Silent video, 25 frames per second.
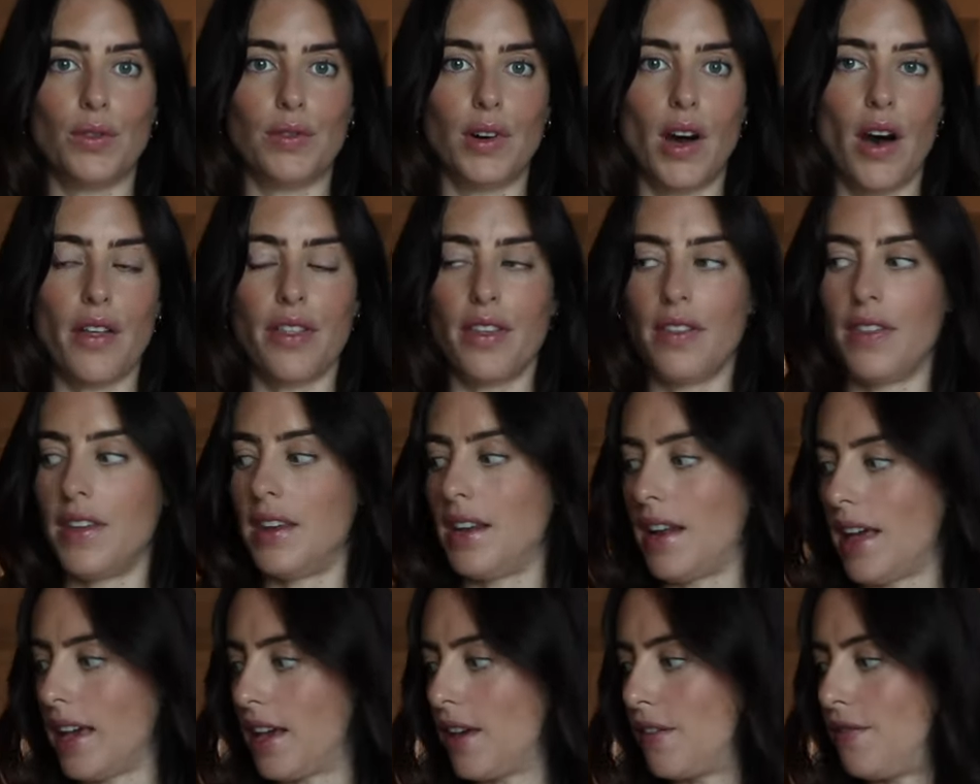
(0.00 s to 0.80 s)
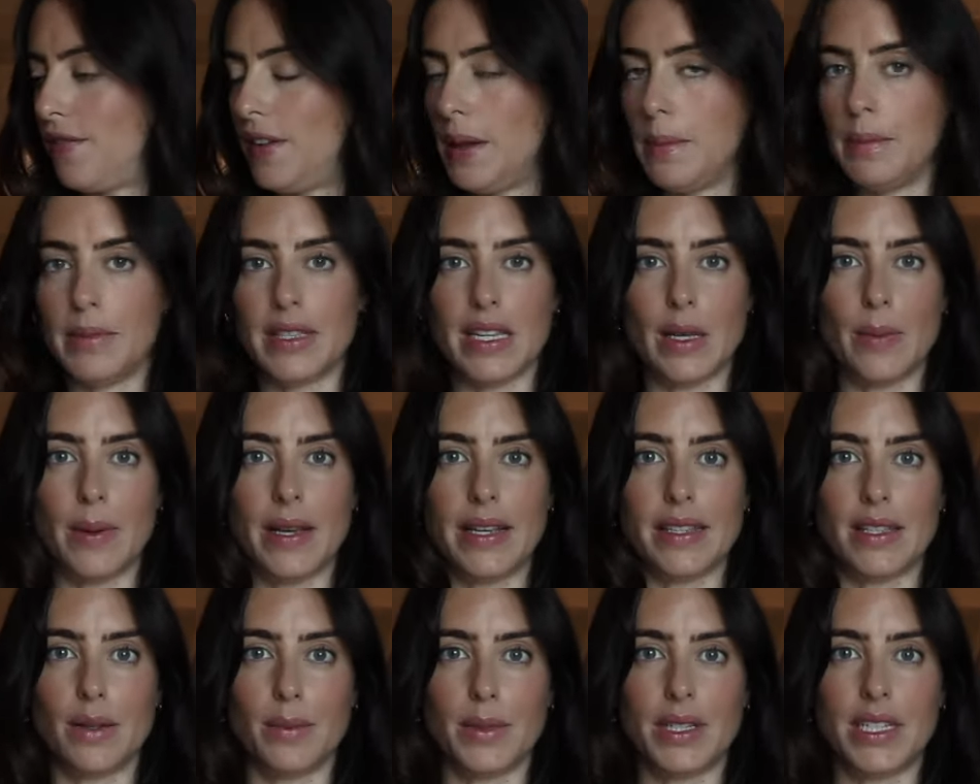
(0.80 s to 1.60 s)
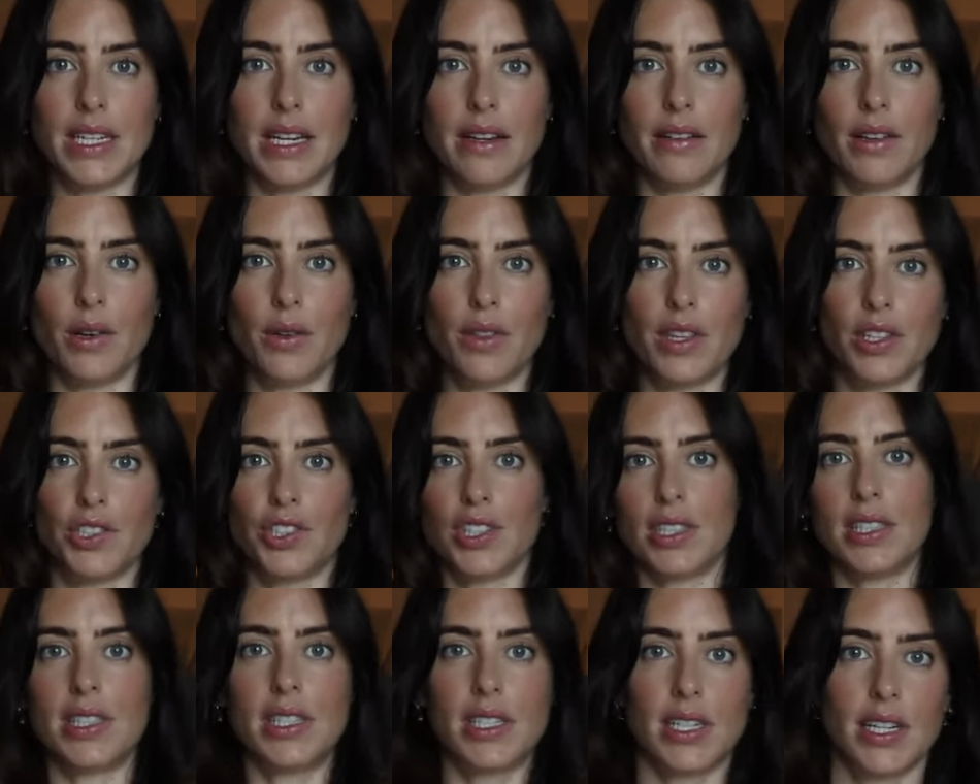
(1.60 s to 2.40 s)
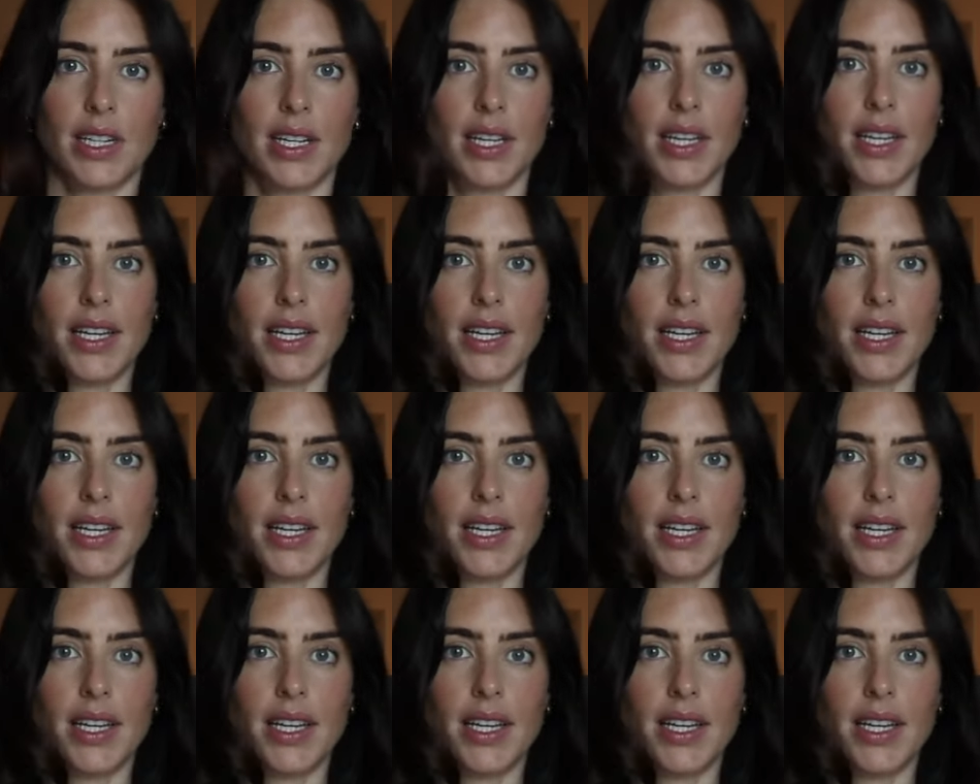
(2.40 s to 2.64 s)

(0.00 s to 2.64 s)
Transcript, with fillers: rather than like a flimsy piece of material that just